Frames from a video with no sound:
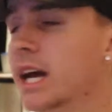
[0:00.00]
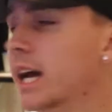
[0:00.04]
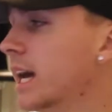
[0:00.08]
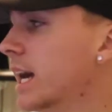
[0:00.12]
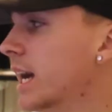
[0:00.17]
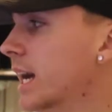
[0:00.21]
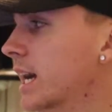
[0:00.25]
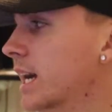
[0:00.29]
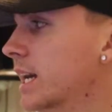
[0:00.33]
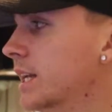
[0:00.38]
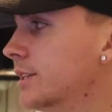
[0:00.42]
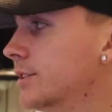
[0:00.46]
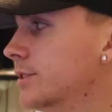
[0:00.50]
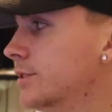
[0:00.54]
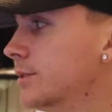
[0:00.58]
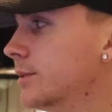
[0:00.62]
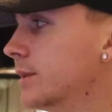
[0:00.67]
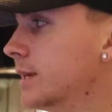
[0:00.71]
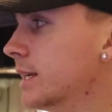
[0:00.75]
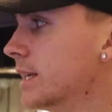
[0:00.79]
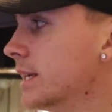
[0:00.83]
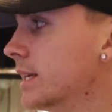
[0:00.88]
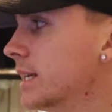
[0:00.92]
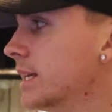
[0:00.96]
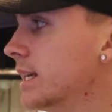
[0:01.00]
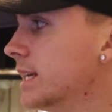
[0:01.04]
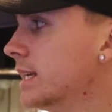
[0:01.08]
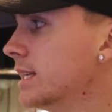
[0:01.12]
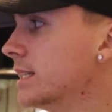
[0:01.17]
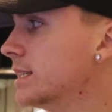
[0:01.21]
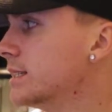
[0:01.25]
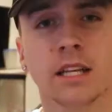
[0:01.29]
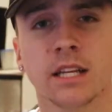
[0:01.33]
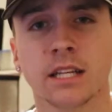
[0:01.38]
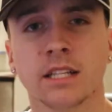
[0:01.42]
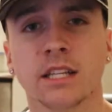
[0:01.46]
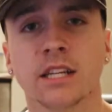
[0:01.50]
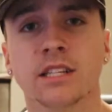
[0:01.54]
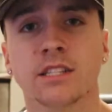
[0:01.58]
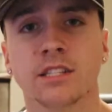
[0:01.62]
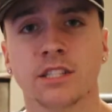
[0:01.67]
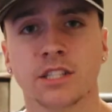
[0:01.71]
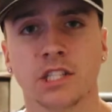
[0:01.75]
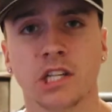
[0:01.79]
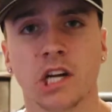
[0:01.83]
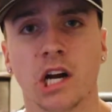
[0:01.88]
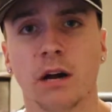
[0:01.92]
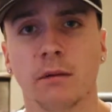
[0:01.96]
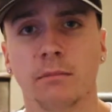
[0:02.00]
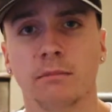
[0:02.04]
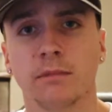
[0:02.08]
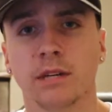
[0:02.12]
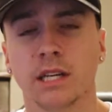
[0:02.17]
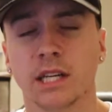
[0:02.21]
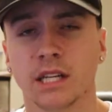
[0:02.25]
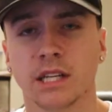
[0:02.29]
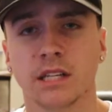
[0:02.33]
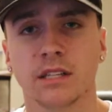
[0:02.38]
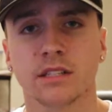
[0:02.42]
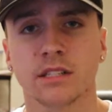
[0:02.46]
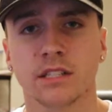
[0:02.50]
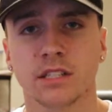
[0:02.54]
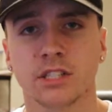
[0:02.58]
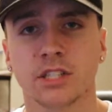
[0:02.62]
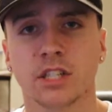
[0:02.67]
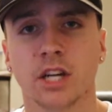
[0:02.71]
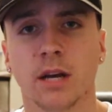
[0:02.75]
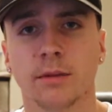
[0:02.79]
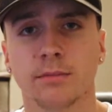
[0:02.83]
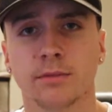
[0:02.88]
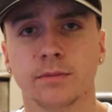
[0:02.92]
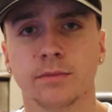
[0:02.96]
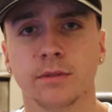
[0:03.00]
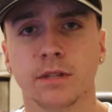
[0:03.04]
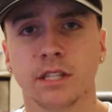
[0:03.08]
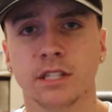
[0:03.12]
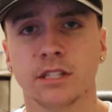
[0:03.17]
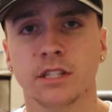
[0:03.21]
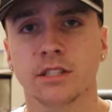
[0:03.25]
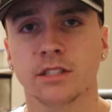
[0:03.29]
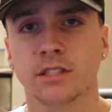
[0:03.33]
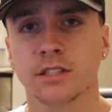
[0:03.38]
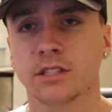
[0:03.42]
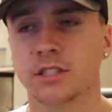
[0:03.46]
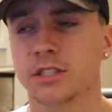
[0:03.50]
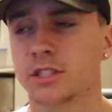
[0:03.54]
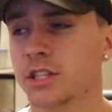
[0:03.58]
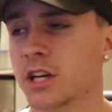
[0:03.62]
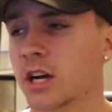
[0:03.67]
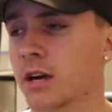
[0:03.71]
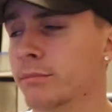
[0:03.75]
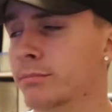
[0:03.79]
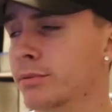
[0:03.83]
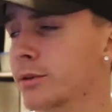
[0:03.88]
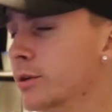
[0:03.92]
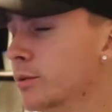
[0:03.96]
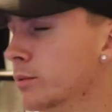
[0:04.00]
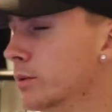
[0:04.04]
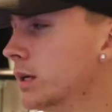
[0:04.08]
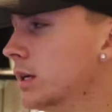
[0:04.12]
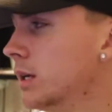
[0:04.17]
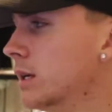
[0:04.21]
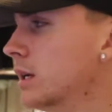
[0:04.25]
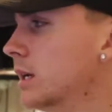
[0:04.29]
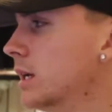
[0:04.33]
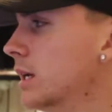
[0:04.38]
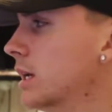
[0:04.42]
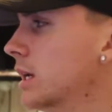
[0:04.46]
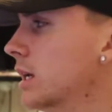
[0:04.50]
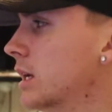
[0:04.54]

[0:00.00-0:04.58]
And you can get, it does its job. It does its job pretty well.